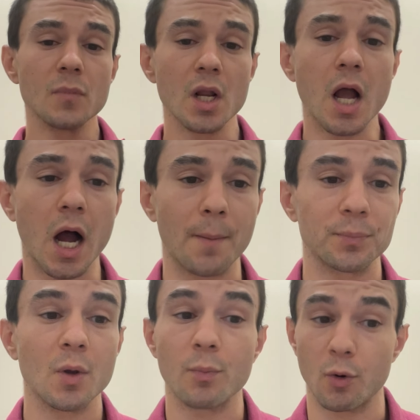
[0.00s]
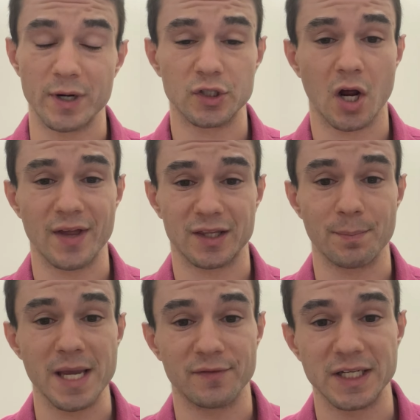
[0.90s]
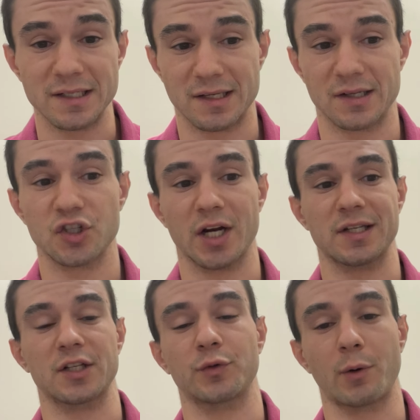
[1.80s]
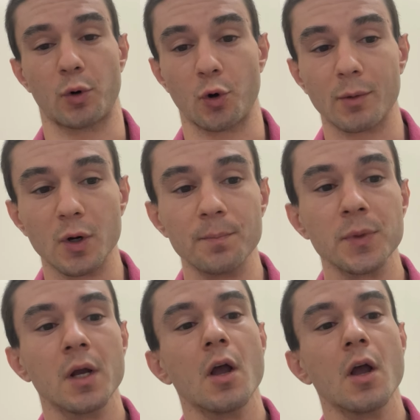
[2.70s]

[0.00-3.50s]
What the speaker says: But we saw that the PFTs in the chest x-ray were normal.